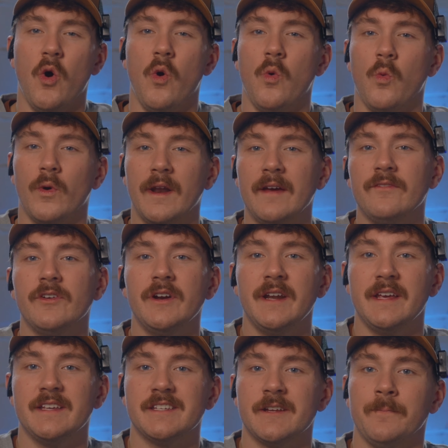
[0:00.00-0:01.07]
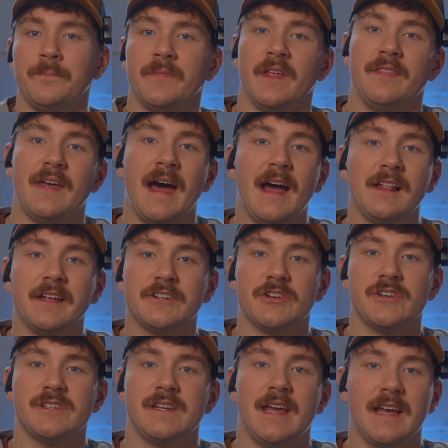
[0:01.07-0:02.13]
Whatever it is, that
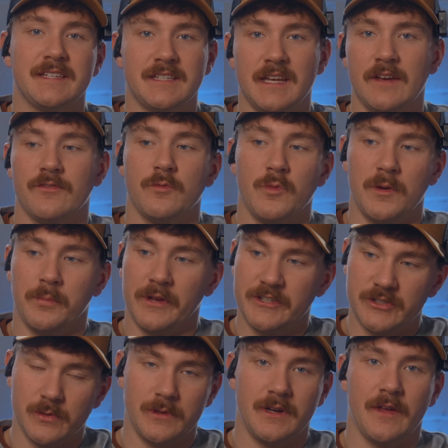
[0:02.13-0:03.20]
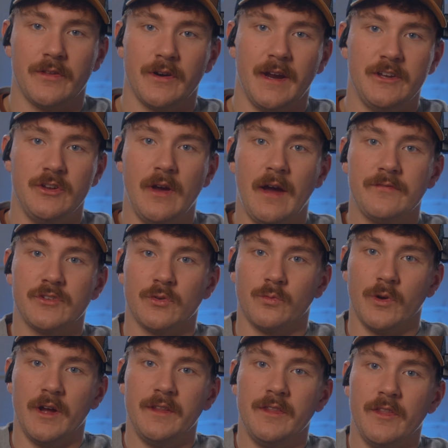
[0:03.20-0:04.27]
electricity has to get from one place to another, and you have to
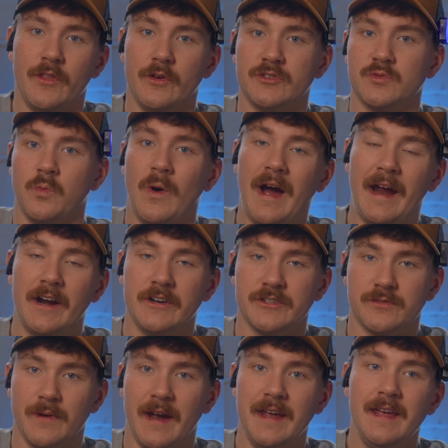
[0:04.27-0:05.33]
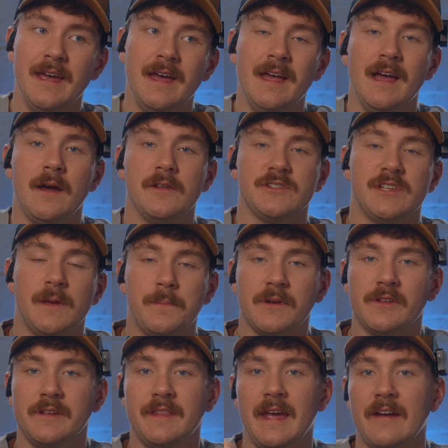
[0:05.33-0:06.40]
run those wires, right?
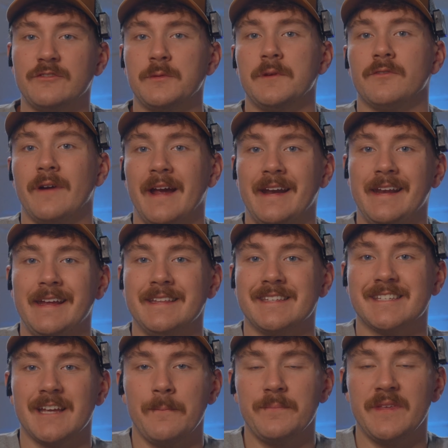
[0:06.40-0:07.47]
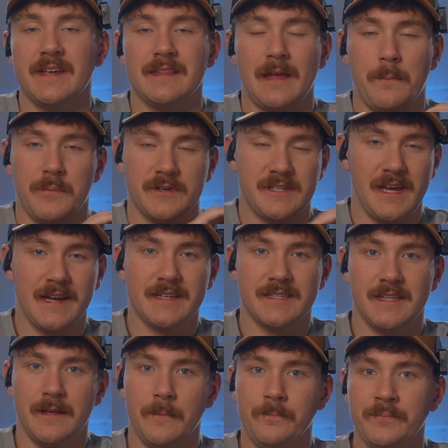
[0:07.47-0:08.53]
Typically, they have to be ran in something that protects
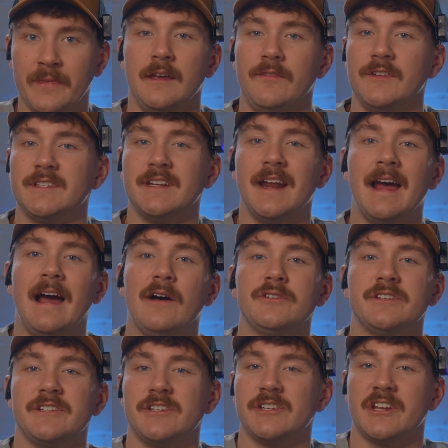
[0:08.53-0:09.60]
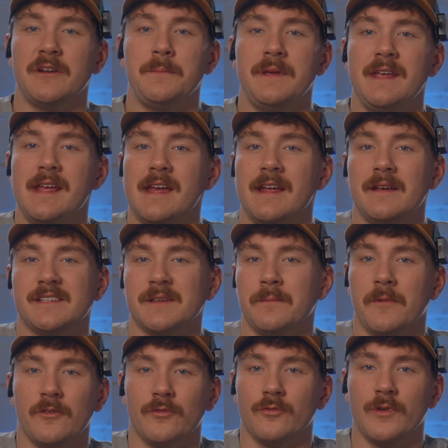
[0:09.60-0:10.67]
them. If it's in a house, it's just going to be
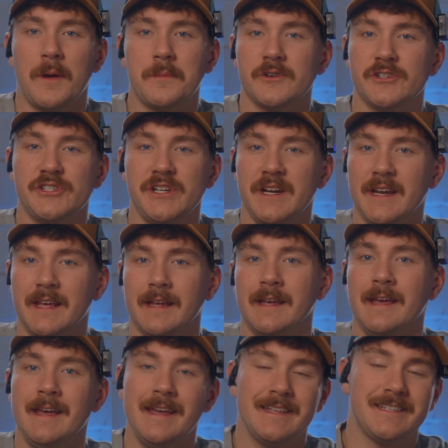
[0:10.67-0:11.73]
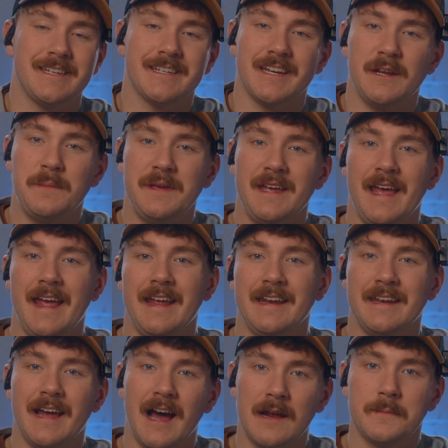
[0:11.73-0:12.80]
some rubber sheeting. It's just going to be a
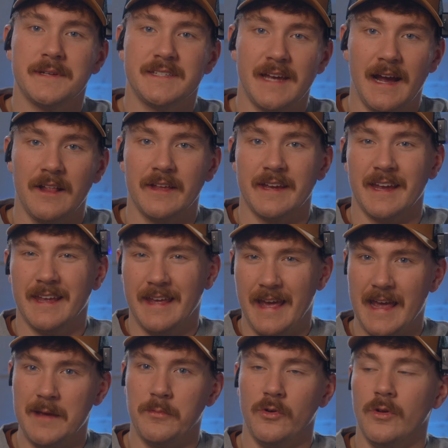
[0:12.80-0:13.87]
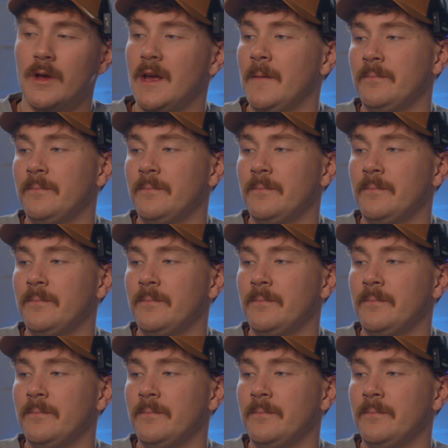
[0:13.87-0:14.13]
non-metallic cable.